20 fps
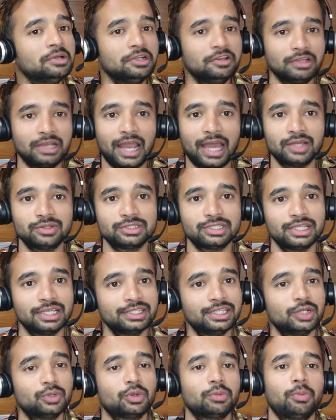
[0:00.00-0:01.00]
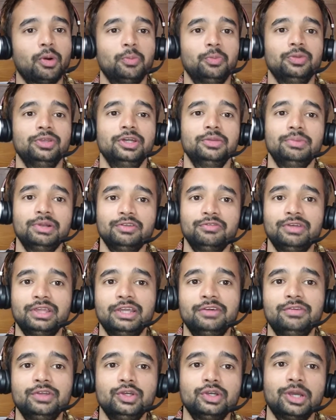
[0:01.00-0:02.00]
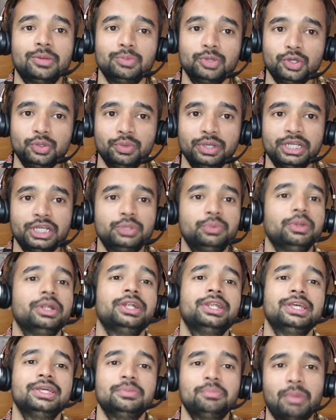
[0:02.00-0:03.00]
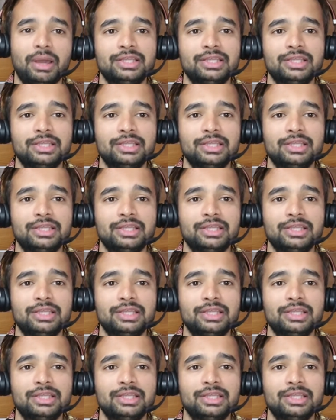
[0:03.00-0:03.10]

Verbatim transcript: the languages like that were popular but whenever you come to 2020